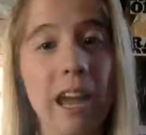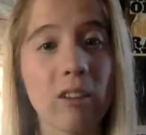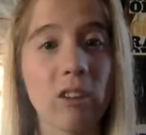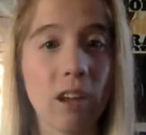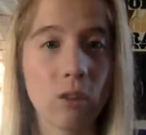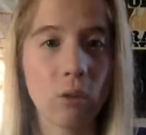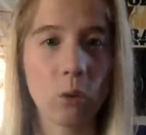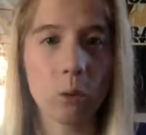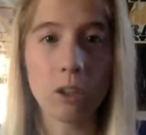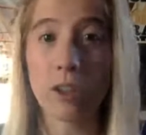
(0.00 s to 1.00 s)
I just had
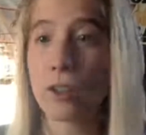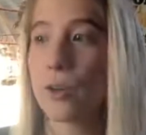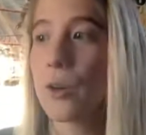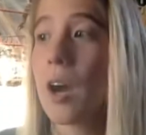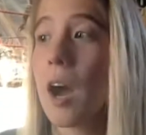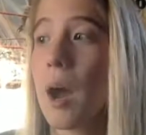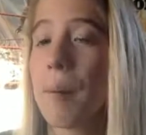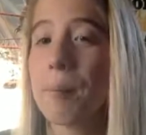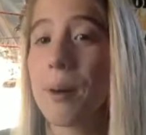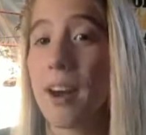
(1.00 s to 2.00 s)
schoolwork to do.
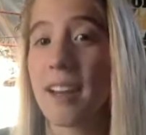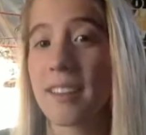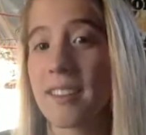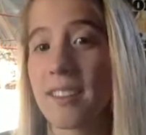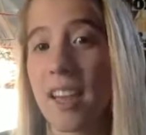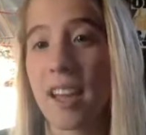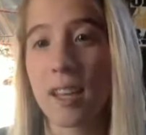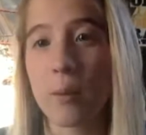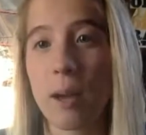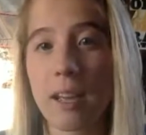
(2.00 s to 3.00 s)
But
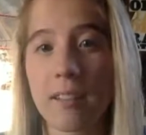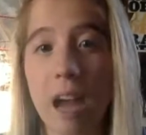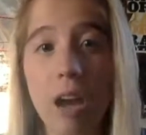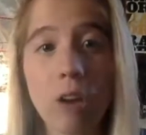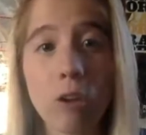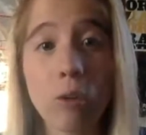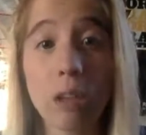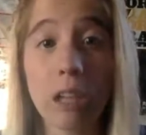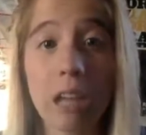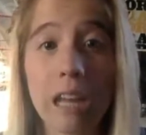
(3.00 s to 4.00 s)
anyways, I also
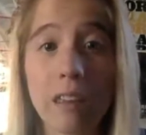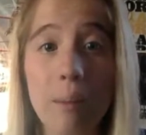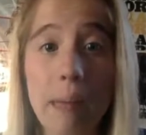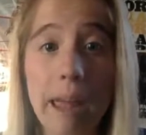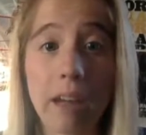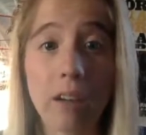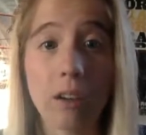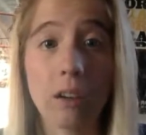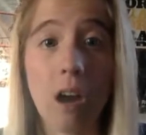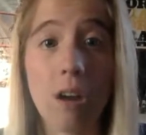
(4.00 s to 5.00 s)
really like the
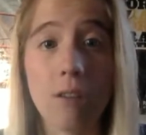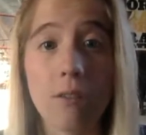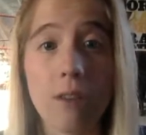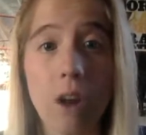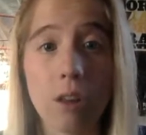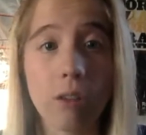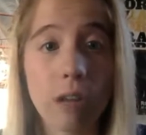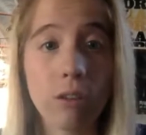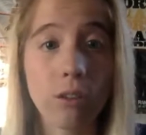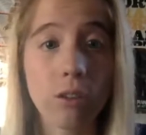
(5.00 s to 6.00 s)
panel of all the
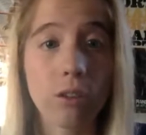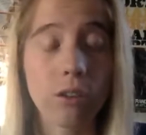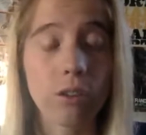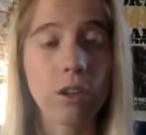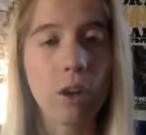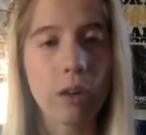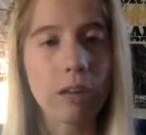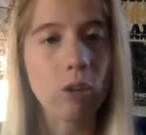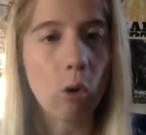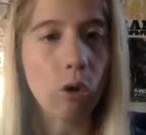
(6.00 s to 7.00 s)
wrestlers, like Stone